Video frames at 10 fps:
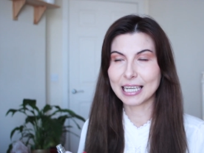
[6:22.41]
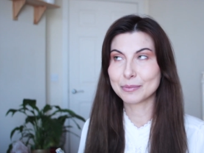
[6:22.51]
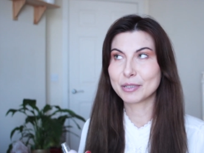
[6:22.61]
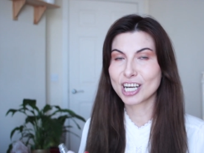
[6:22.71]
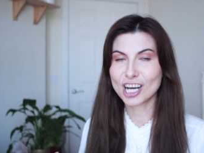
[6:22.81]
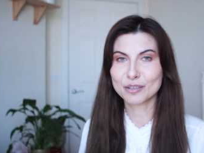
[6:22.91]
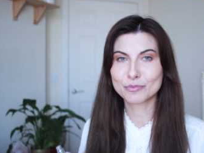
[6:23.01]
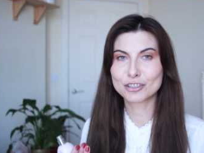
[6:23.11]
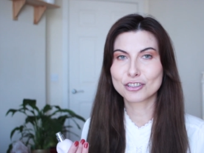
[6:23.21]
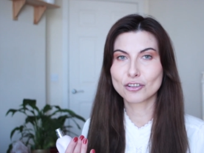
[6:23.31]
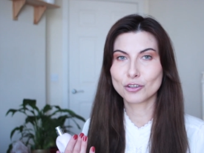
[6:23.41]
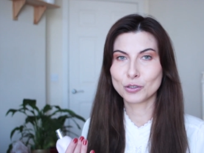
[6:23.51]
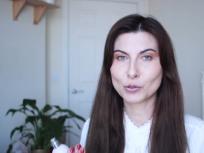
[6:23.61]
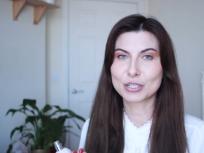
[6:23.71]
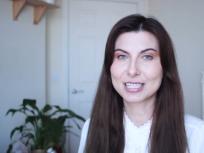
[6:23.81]
it becomes
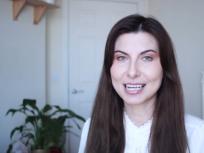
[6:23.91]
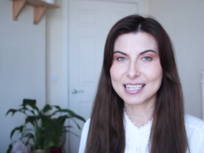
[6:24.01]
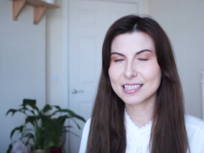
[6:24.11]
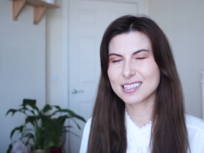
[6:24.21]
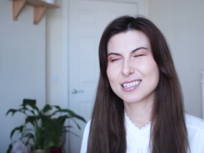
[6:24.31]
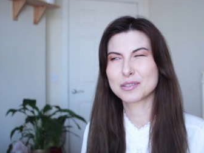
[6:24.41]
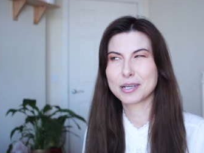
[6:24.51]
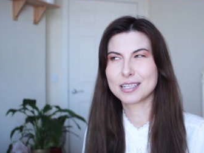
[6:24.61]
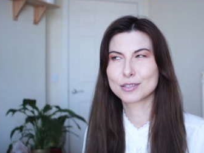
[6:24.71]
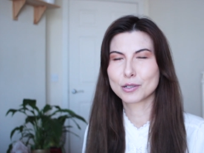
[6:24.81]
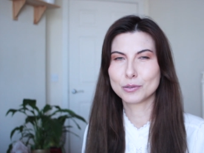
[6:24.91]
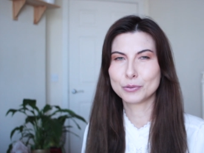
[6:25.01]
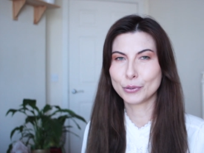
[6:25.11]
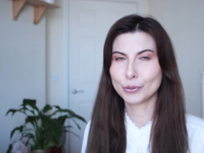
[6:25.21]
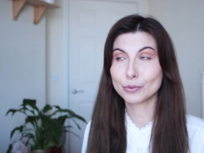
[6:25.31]
your scent. That's why it's
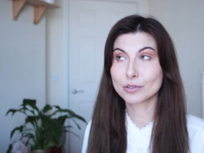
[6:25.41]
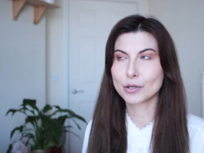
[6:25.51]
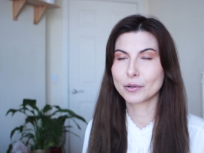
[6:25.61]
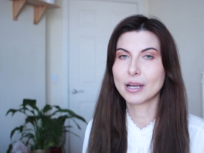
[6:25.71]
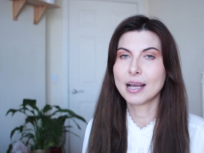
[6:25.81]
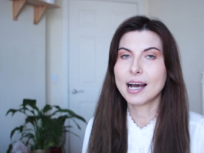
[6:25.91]
called you. So